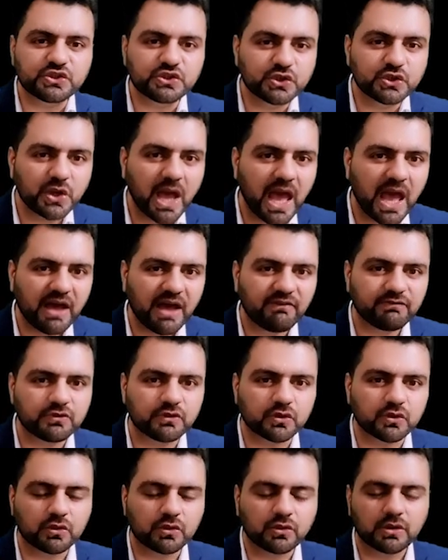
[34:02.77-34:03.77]
have
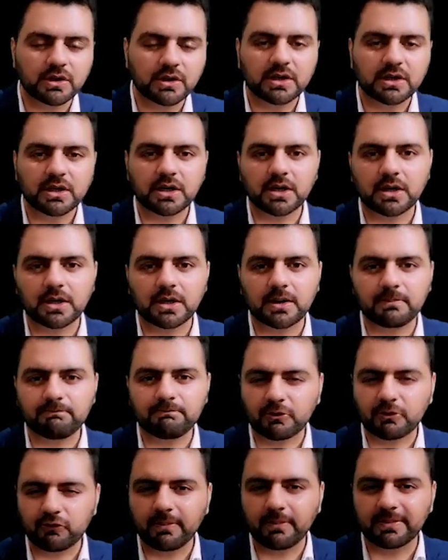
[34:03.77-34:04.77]
to
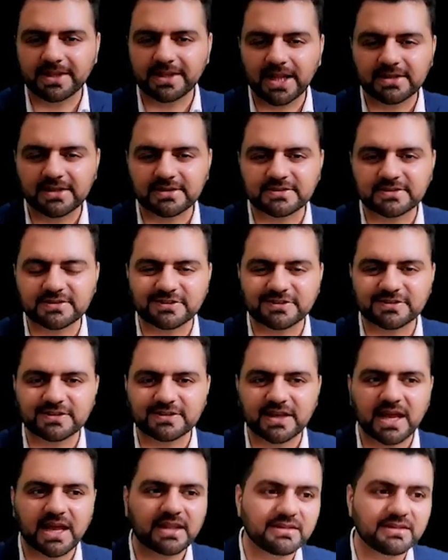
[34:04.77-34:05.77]
perform analysis,
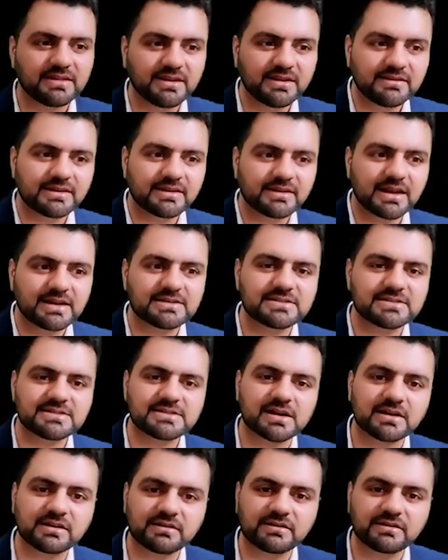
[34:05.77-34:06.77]
and these analyses
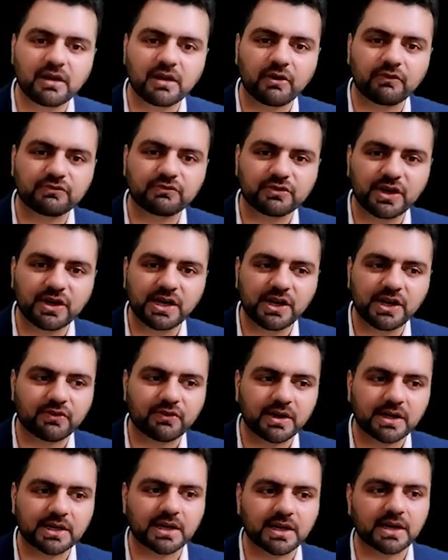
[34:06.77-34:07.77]
are of three
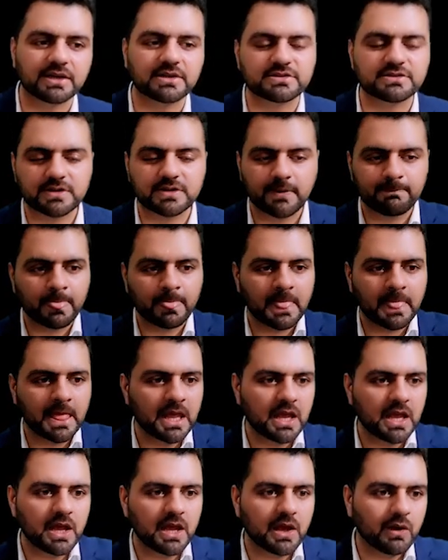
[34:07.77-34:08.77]
different kinds.
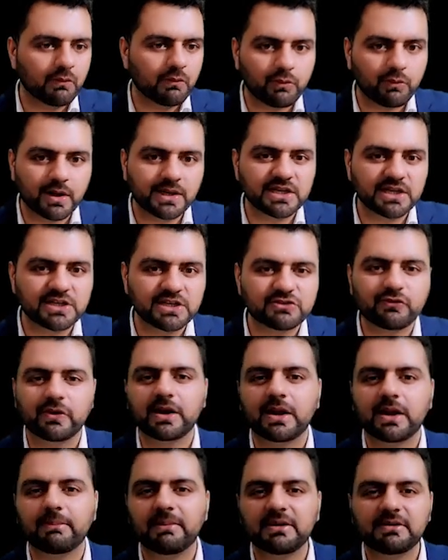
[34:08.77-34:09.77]
One is
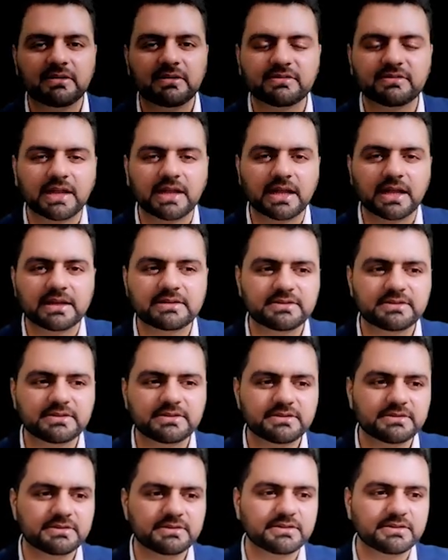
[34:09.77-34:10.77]
fundamentals
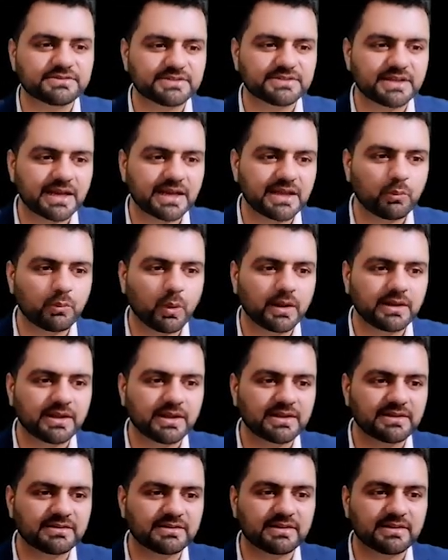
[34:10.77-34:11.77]
analysis, the second one
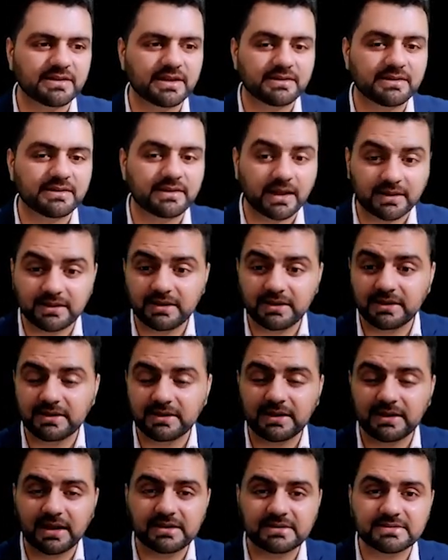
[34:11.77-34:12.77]
is the technical
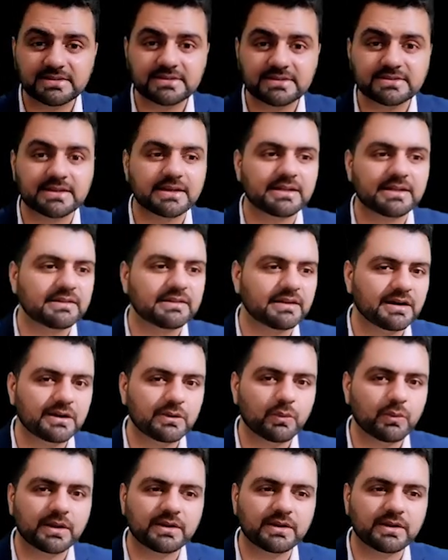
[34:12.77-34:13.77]
analysis, and the third
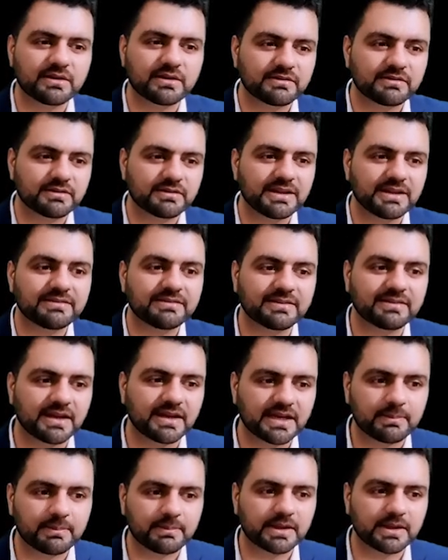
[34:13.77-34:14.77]
one is the
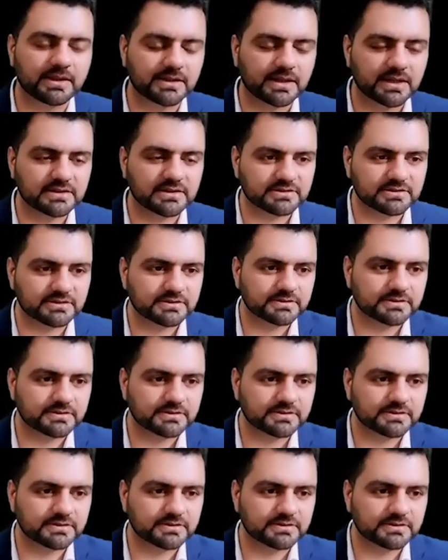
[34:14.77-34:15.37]
sentiment analysis.